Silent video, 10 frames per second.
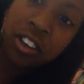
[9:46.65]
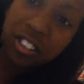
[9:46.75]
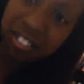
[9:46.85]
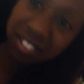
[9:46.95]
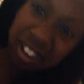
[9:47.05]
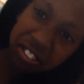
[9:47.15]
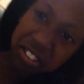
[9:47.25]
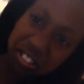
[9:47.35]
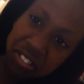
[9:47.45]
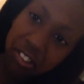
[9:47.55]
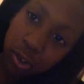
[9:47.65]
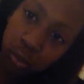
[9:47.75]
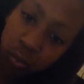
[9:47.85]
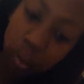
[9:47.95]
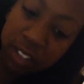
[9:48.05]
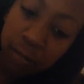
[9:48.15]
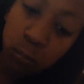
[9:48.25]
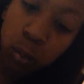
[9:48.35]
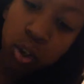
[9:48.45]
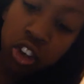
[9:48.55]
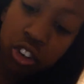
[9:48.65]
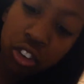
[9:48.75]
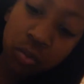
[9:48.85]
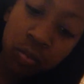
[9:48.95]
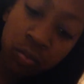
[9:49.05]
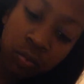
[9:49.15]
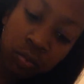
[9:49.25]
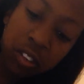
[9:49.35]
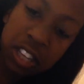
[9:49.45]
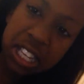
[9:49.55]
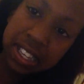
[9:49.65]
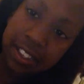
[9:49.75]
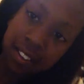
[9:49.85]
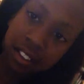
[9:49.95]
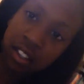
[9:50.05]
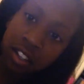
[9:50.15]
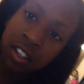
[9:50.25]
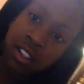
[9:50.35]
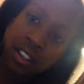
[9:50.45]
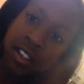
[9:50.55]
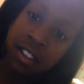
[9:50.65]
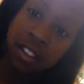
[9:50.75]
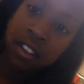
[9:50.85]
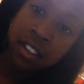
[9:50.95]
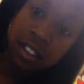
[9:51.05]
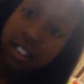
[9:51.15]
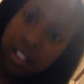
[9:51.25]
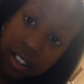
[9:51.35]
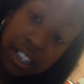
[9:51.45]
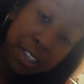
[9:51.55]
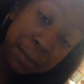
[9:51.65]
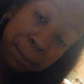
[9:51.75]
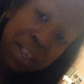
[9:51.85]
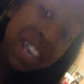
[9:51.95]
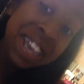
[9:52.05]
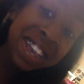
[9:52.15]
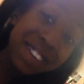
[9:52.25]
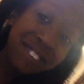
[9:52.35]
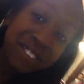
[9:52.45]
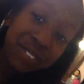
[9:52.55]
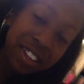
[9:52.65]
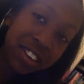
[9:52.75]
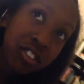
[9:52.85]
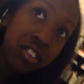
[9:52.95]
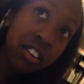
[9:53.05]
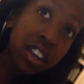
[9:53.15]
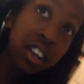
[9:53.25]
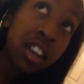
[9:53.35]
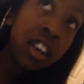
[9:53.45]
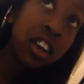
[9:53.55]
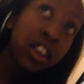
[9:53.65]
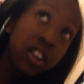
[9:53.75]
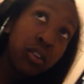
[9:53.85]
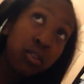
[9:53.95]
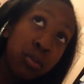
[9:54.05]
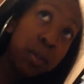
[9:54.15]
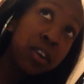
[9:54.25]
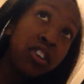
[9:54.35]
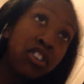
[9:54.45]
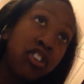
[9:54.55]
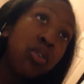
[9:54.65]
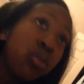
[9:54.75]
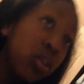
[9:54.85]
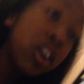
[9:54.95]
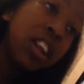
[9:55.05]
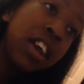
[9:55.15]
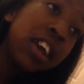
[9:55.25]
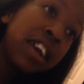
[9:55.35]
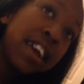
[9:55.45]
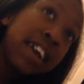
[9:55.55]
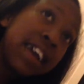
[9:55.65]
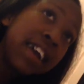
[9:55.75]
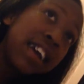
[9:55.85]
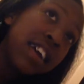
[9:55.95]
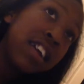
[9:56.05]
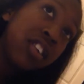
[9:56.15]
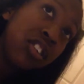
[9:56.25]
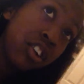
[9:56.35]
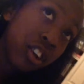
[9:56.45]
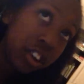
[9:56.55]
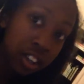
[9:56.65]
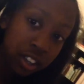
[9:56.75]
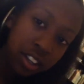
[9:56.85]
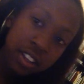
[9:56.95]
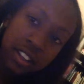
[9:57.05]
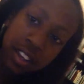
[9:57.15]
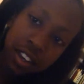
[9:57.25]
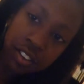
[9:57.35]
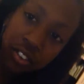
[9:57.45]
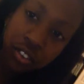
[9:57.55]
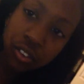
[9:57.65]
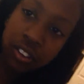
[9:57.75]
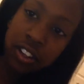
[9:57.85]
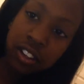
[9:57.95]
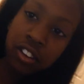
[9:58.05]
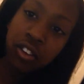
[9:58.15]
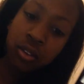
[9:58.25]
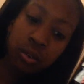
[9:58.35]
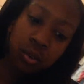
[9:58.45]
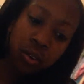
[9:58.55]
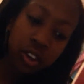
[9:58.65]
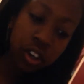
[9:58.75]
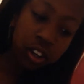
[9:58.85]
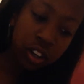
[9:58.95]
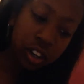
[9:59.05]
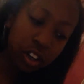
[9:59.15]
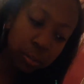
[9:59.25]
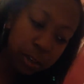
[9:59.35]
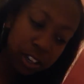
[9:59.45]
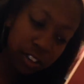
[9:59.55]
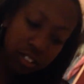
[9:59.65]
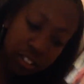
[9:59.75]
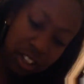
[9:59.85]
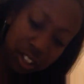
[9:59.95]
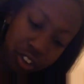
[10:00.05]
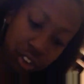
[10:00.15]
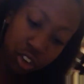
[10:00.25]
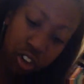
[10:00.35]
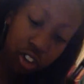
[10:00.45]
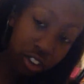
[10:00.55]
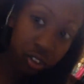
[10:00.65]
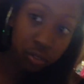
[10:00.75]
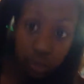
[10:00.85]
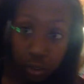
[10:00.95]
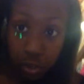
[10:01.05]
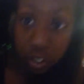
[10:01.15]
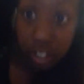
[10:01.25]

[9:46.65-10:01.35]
just got this little tinfoil thing. But we get a tray. You put your juice on it, and yeah, so then you had to scan your card, because if you don't